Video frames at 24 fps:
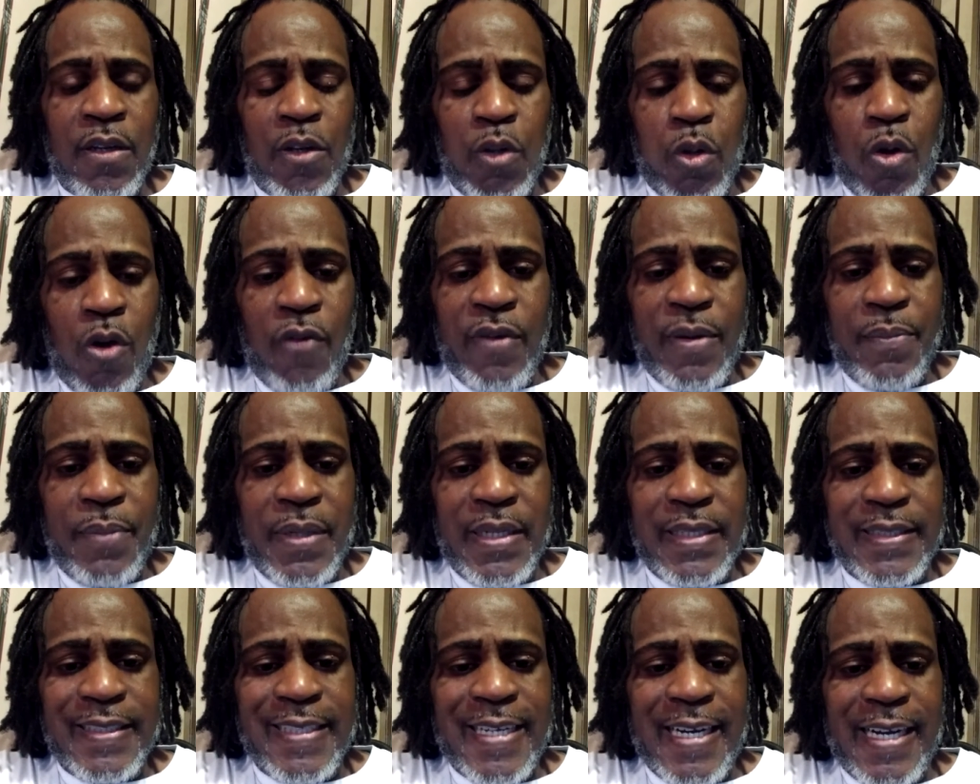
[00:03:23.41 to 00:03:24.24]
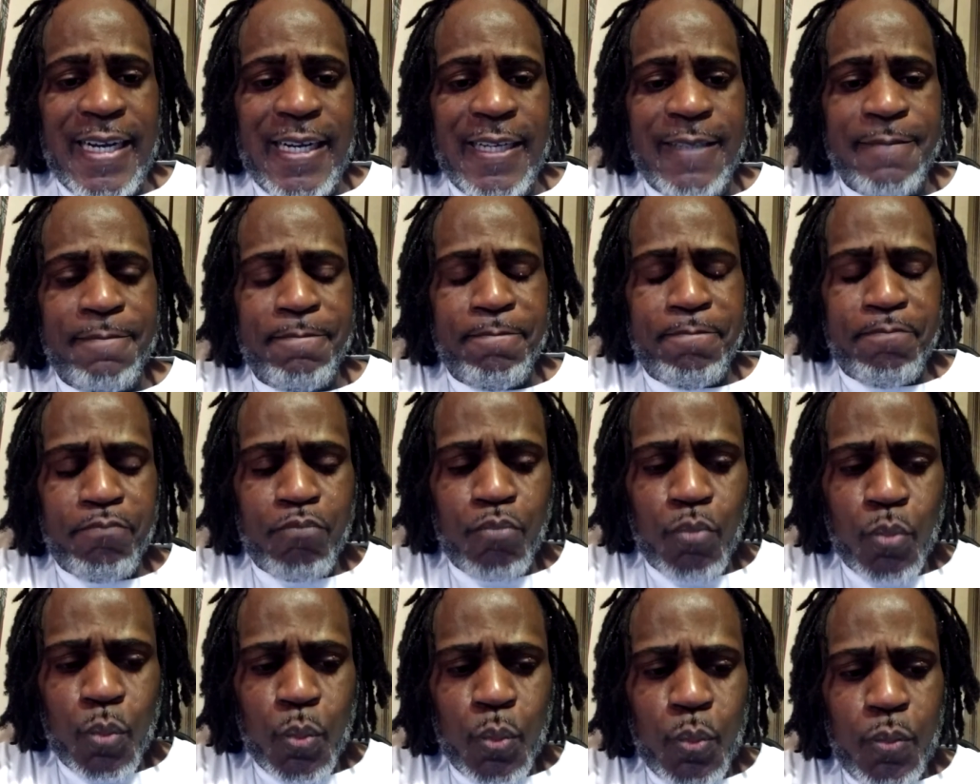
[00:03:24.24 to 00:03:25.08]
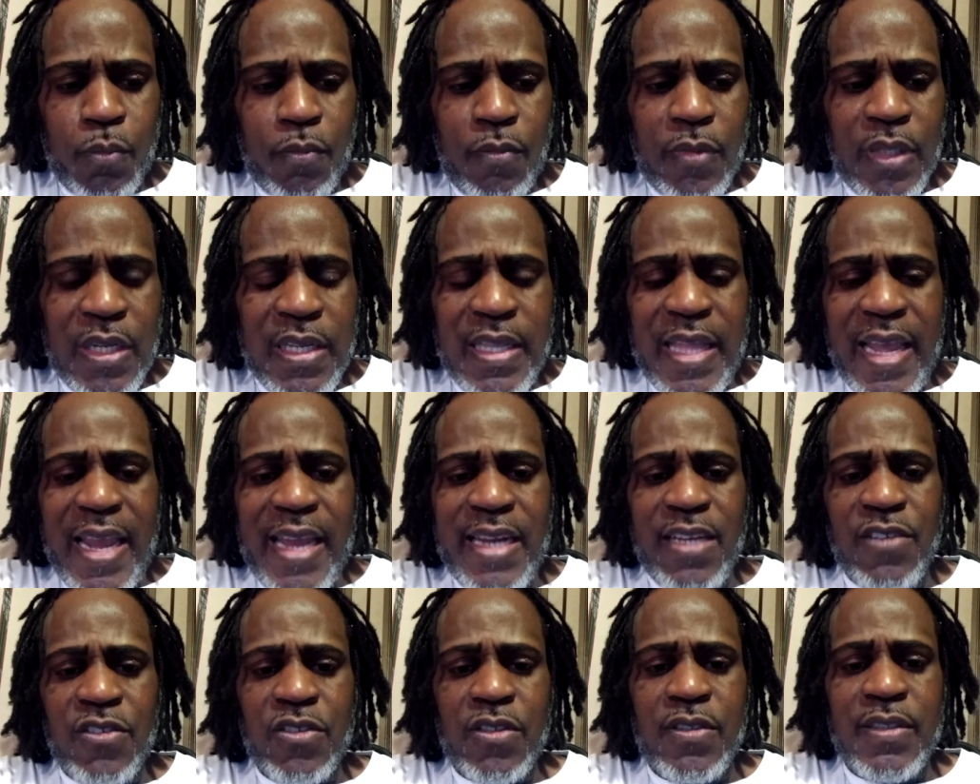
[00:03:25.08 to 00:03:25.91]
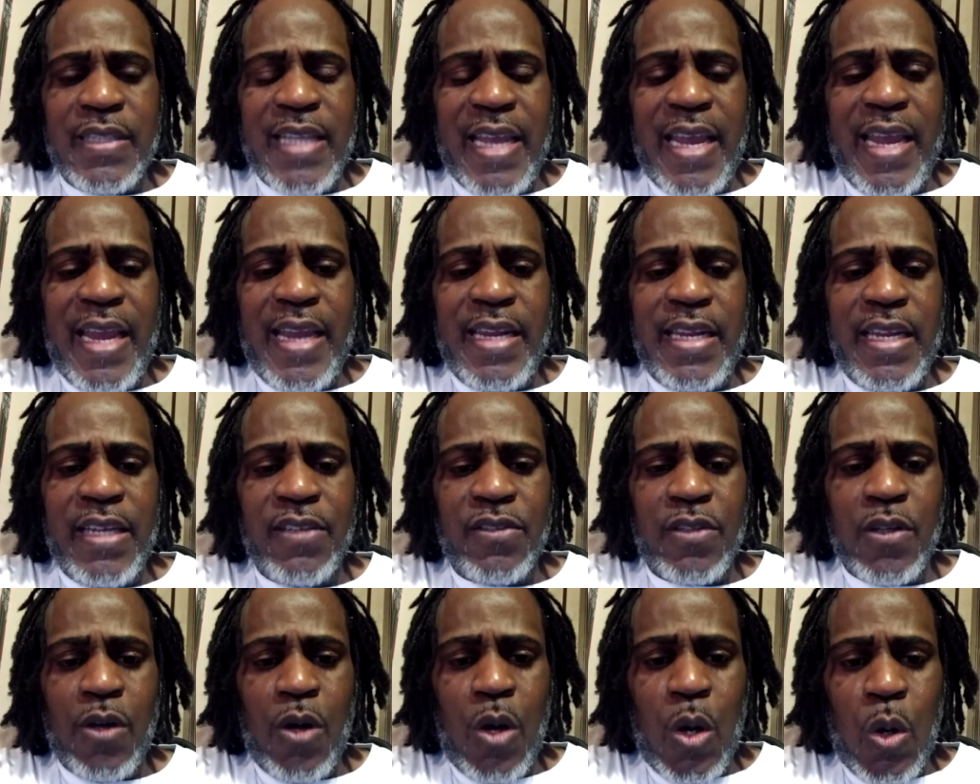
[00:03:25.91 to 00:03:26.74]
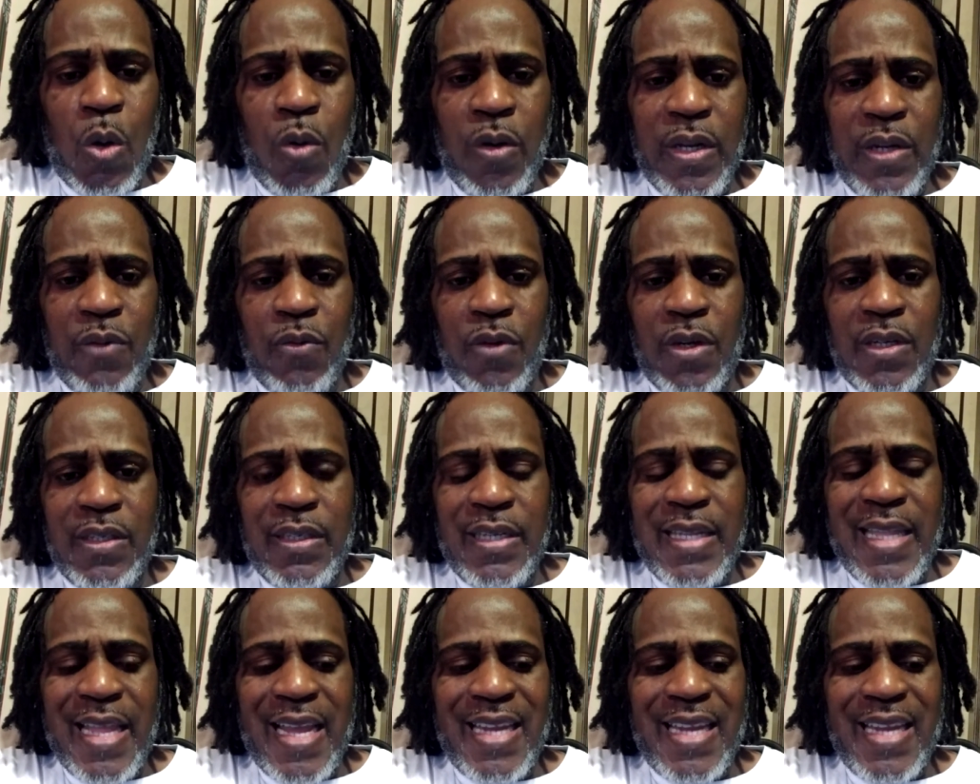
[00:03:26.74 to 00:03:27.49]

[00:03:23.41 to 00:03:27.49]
Glory be to God. Dan is Dan is the only one